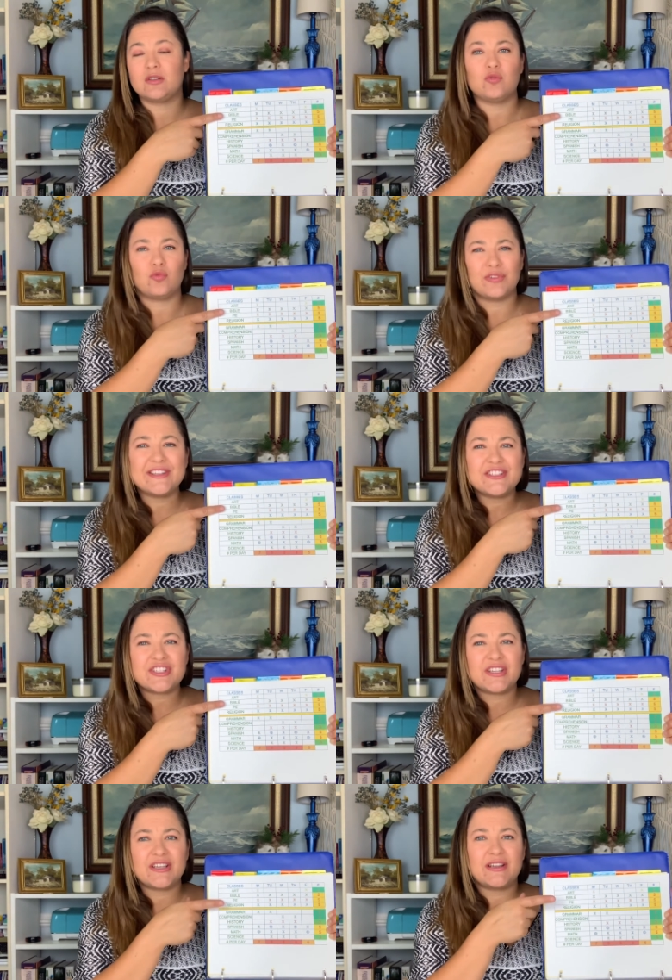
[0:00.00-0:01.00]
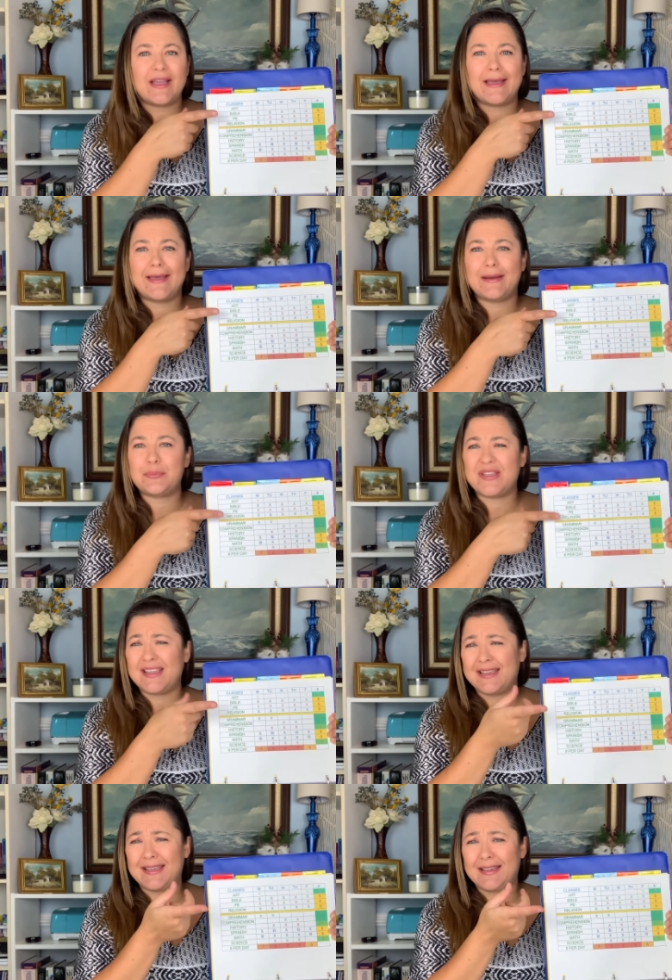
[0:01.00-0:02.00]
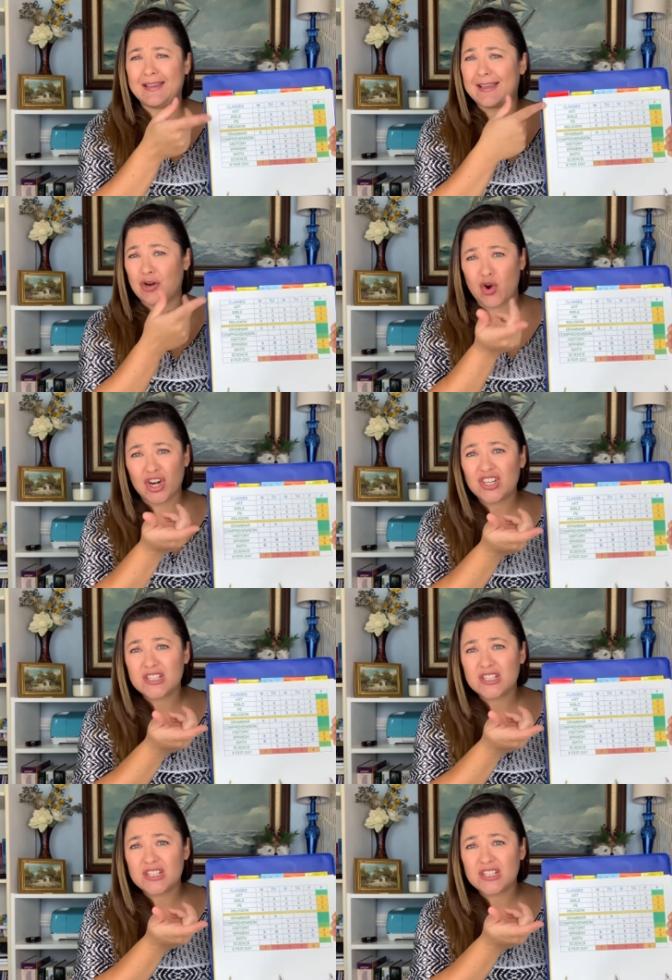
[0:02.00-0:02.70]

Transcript: religion and PE and art.